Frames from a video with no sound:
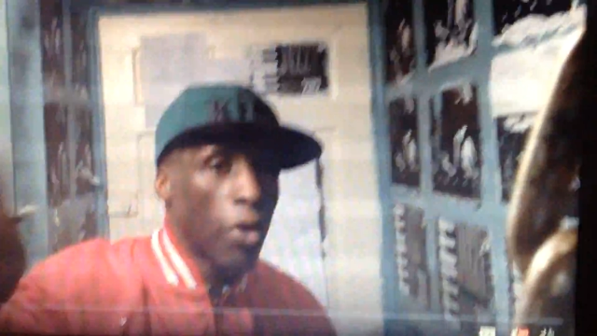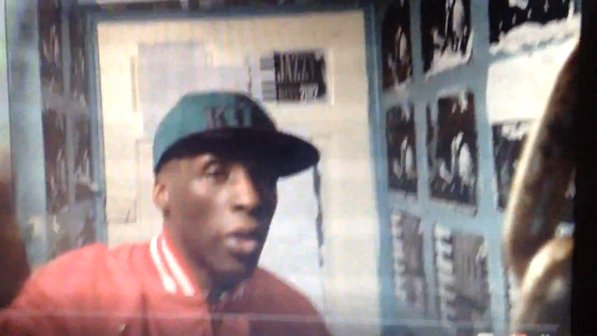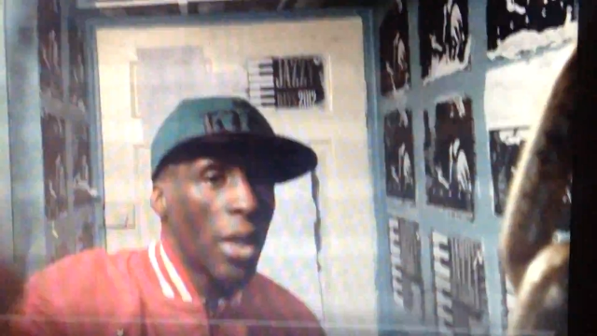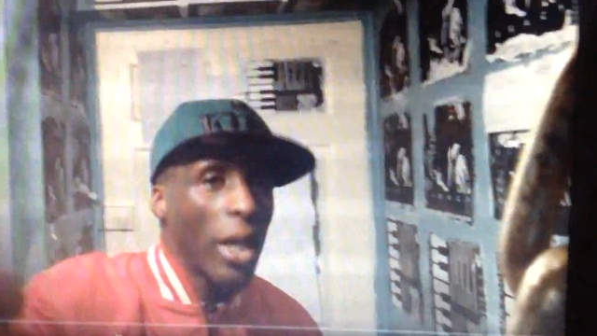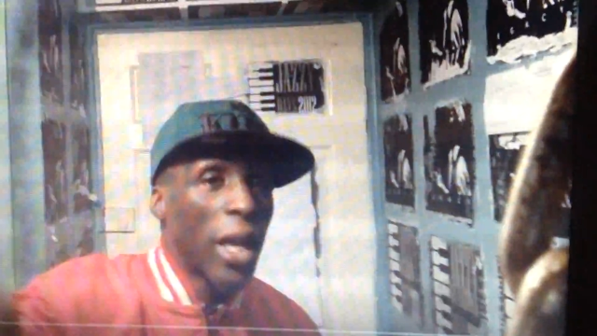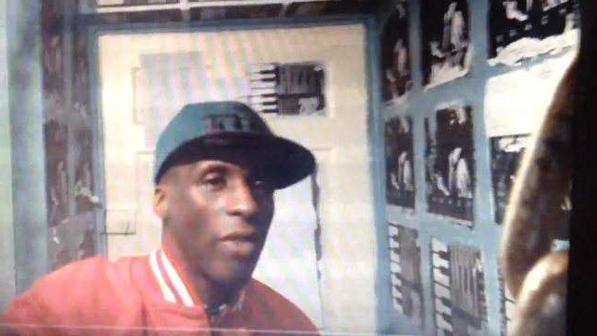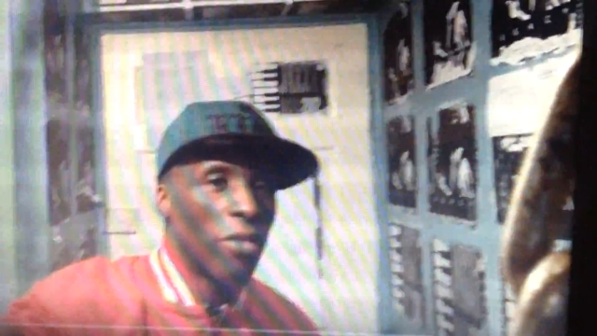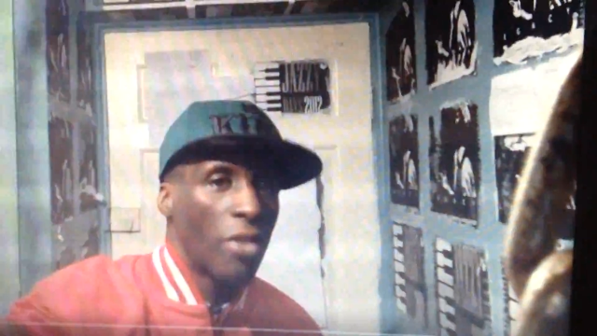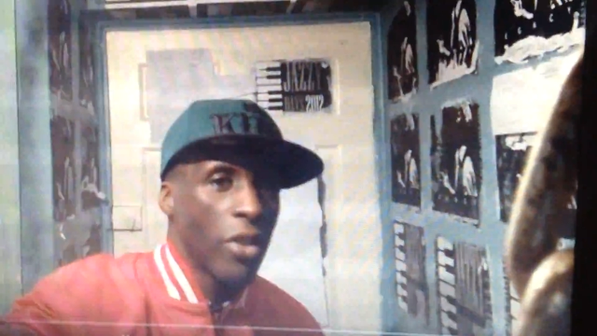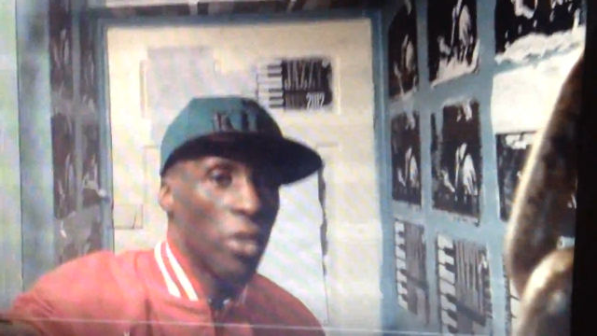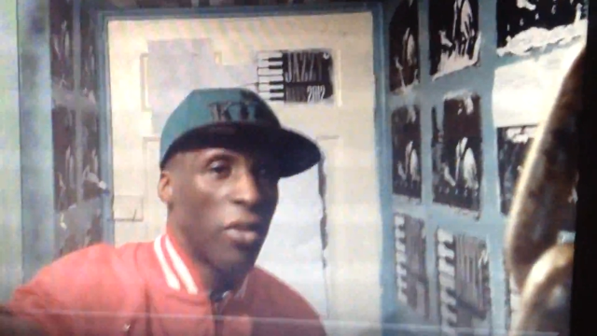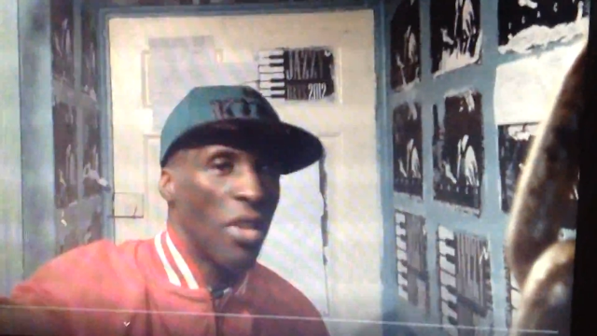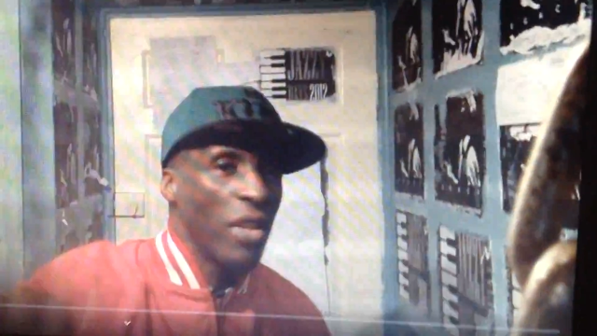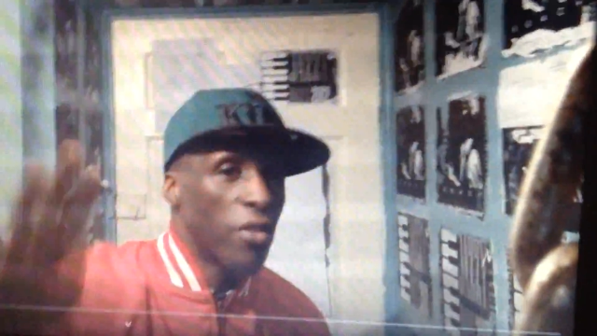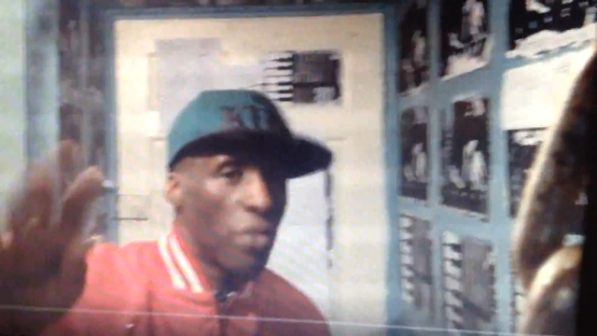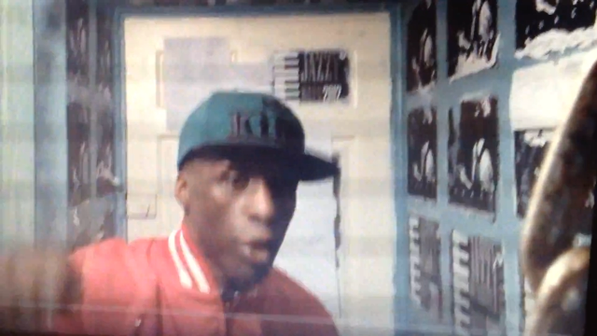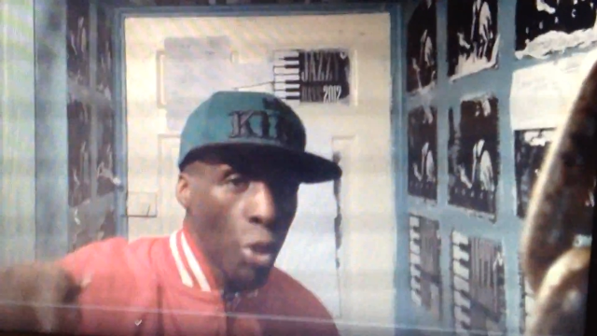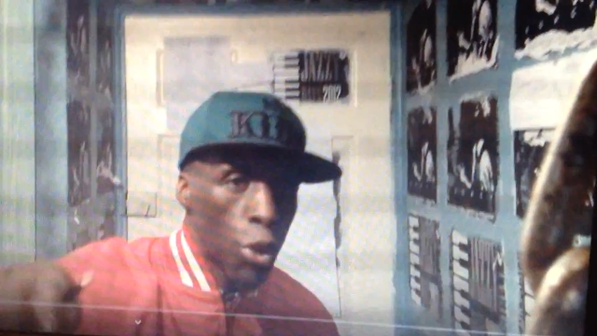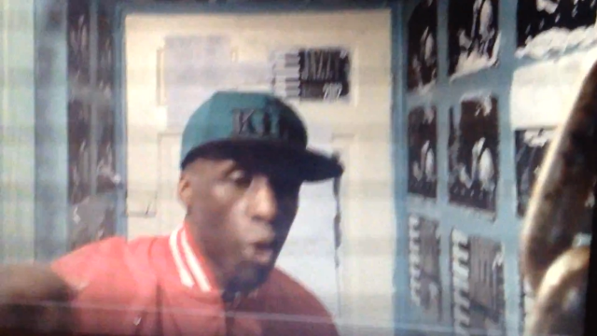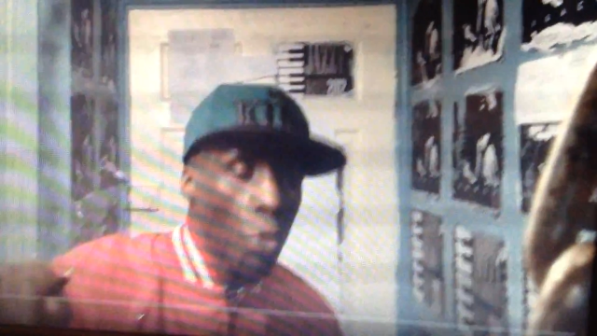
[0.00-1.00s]
I understood
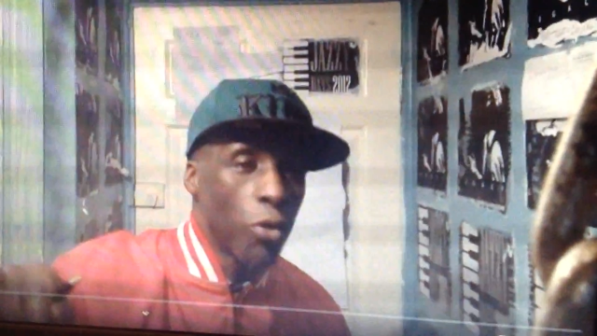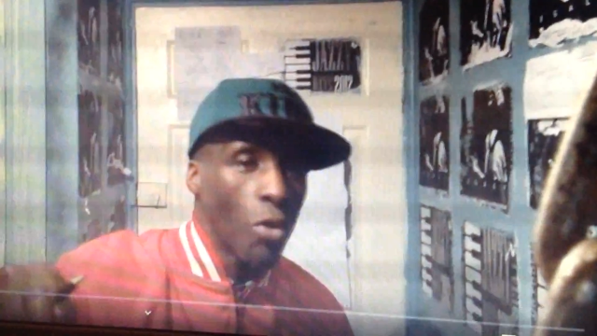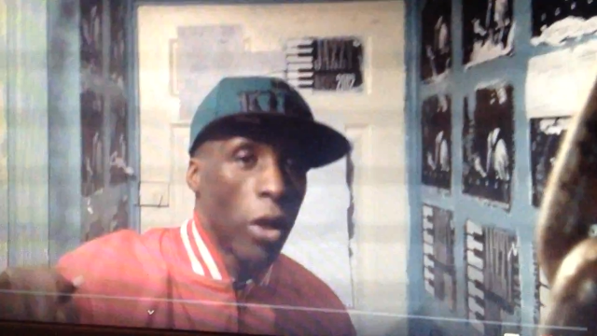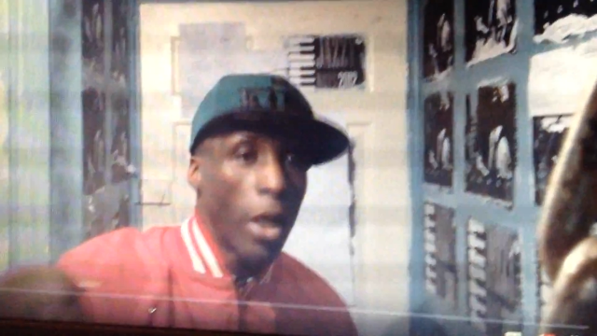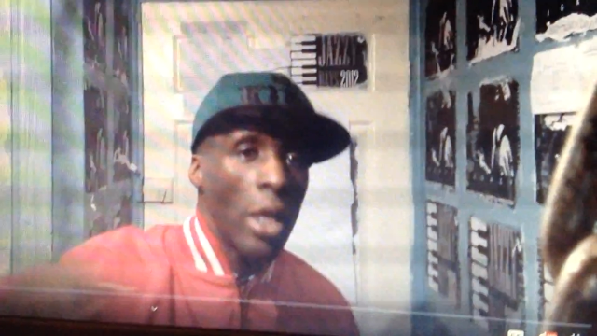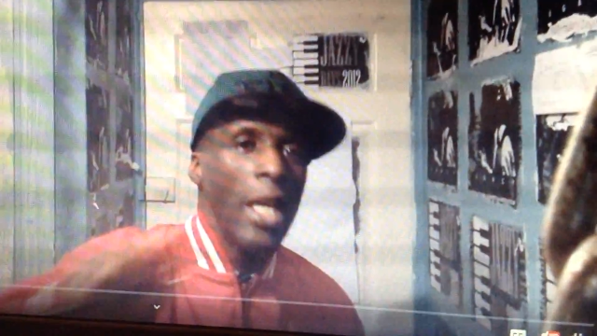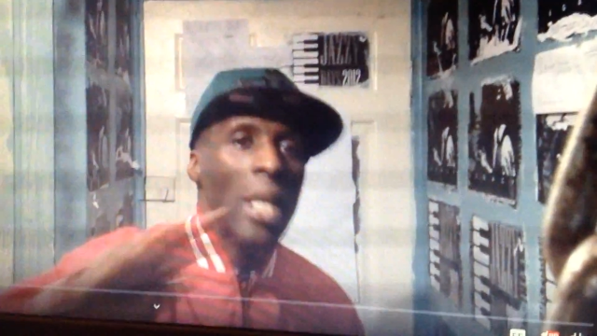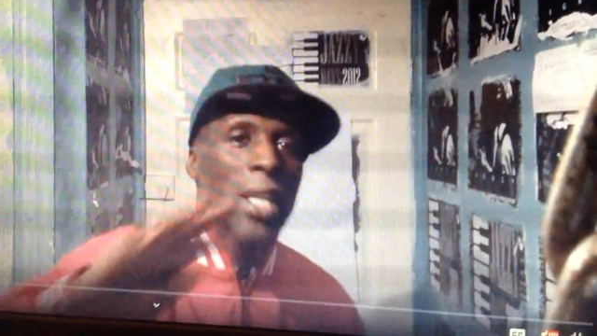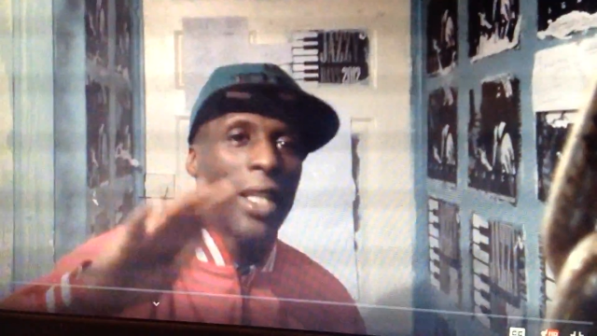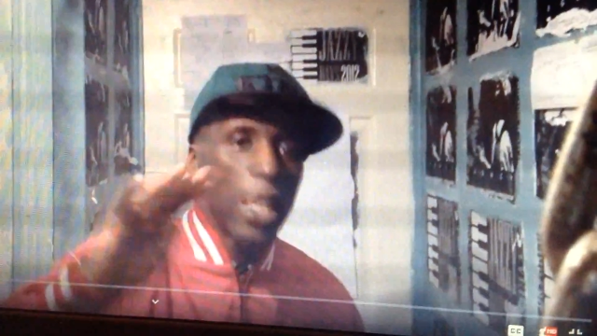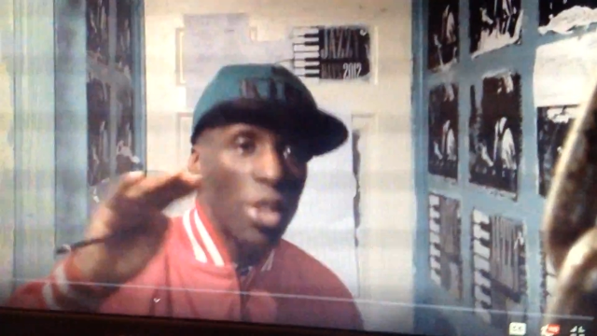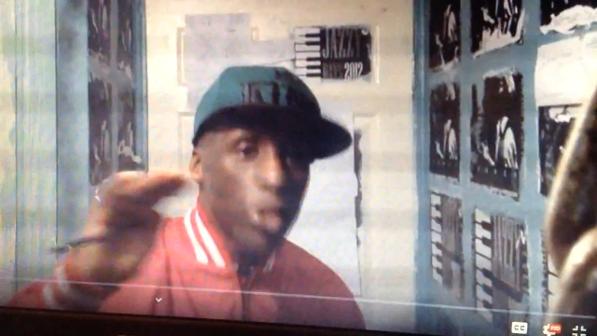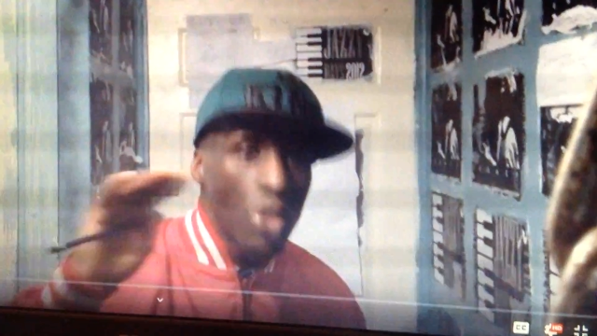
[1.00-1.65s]
concepts